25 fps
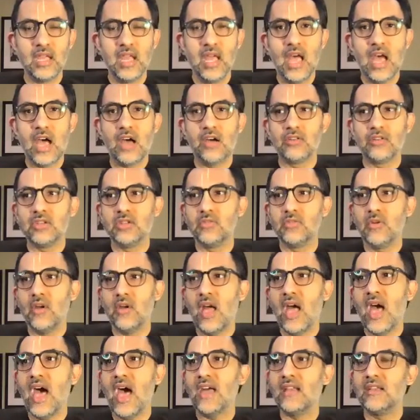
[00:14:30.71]
how to
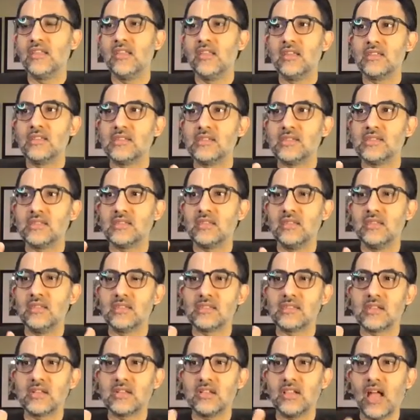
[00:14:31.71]
add this
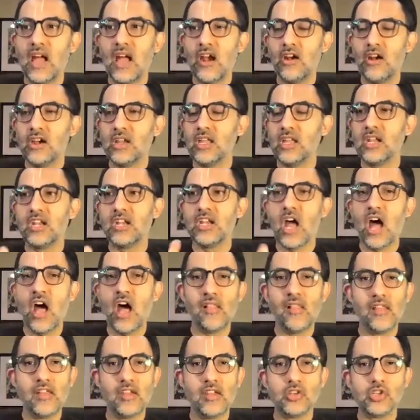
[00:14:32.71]
clarity,
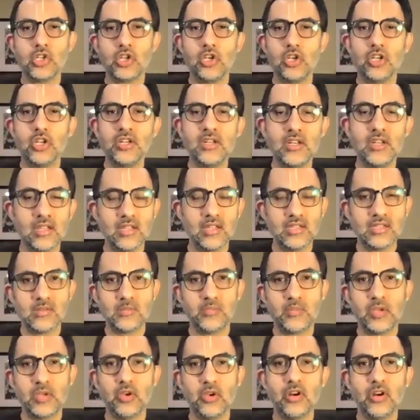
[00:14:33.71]
knowledge, goodness,
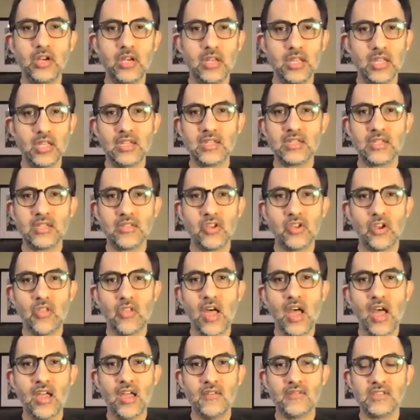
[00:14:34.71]
purity into their
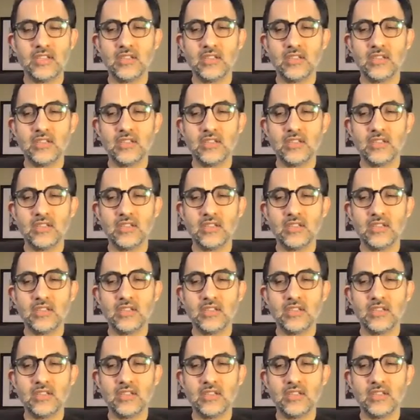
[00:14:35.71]
lives.